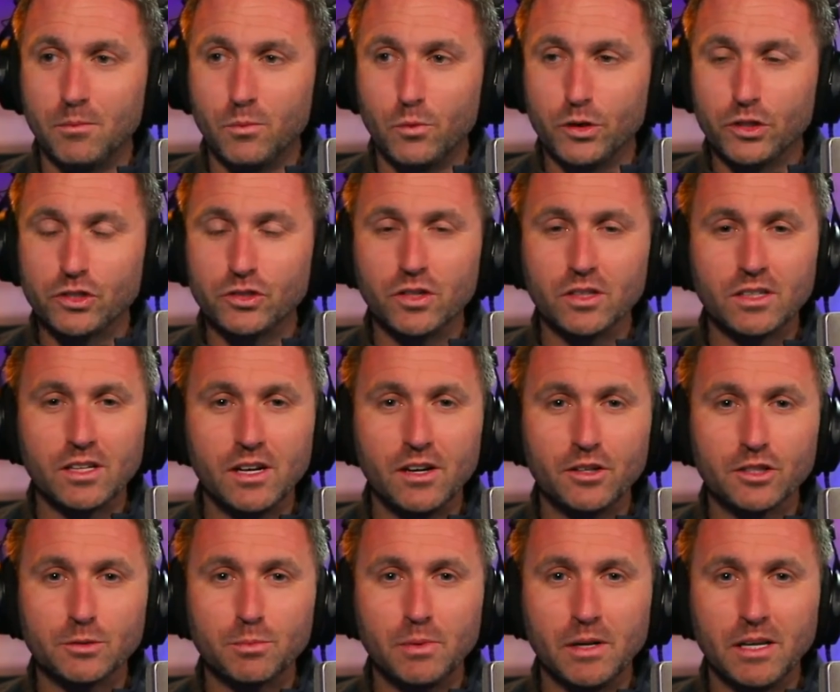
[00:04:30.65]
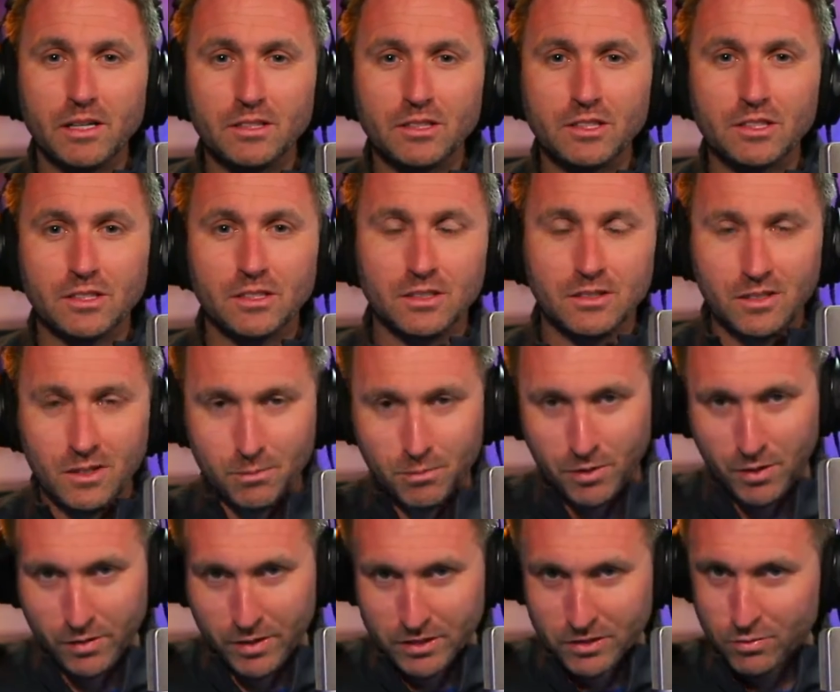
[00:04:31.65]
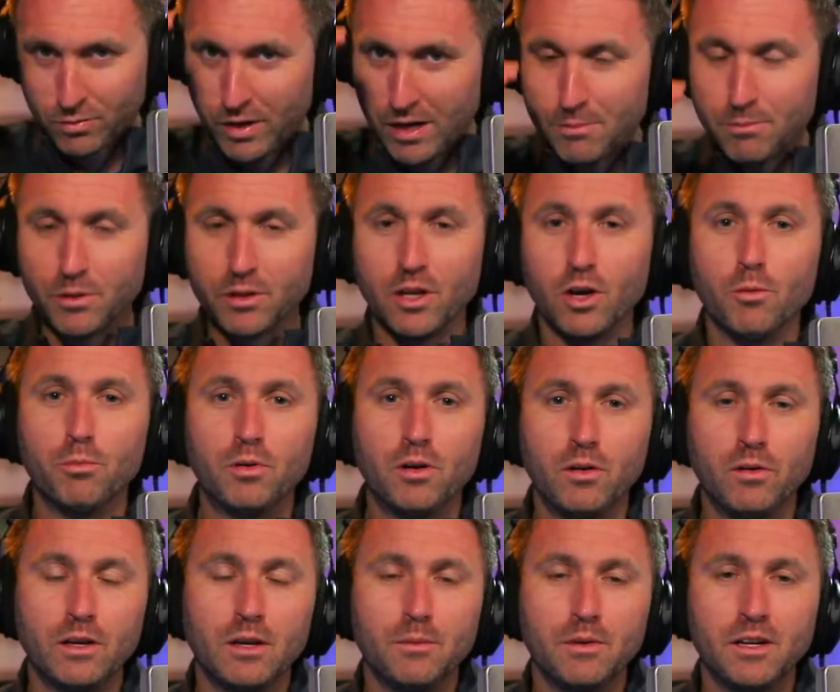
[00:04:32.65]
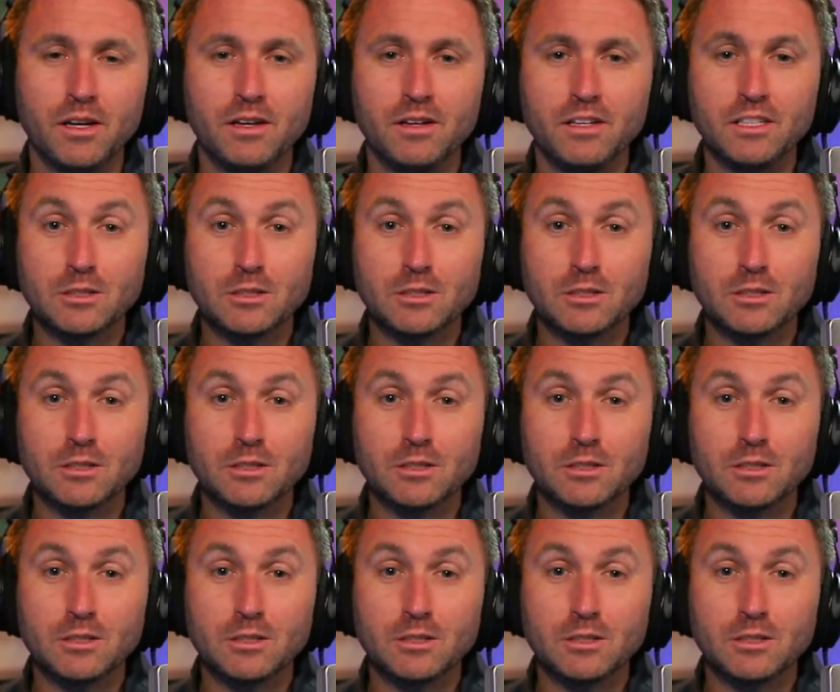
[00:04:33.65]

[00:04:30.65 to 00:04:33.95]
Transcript: Restricted airspace, it's right below prohibited.